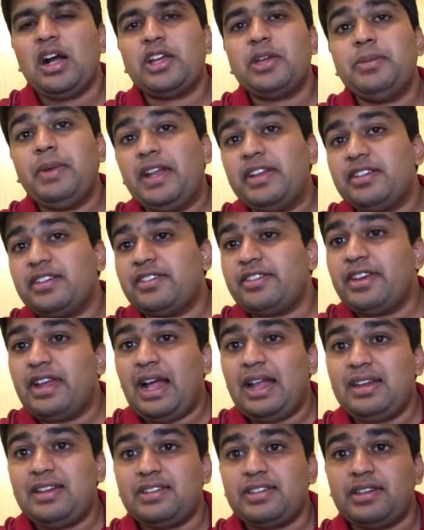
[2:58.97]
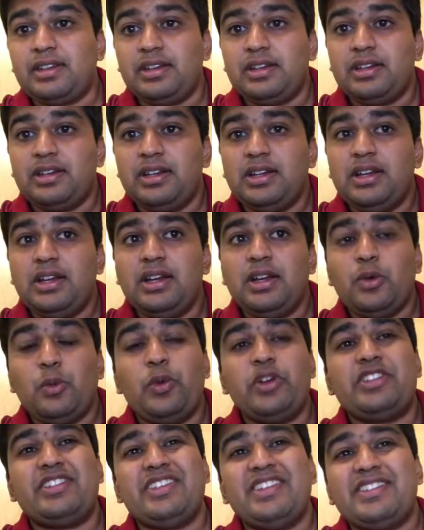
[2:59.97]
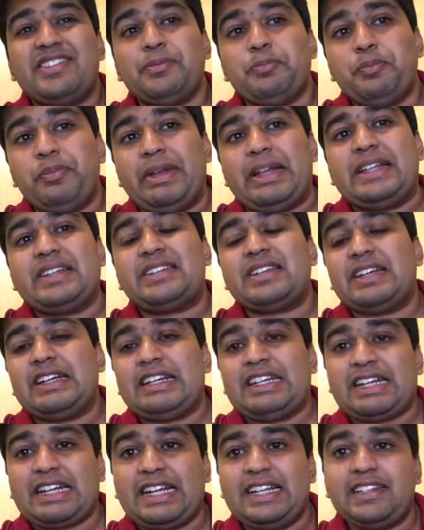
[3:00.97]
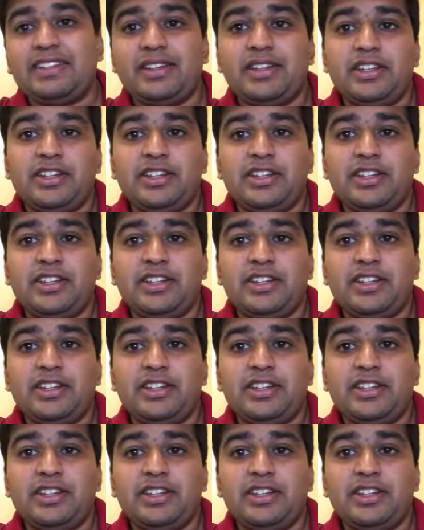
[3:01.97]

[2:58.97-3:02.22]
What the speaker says: augmented reality, which is built right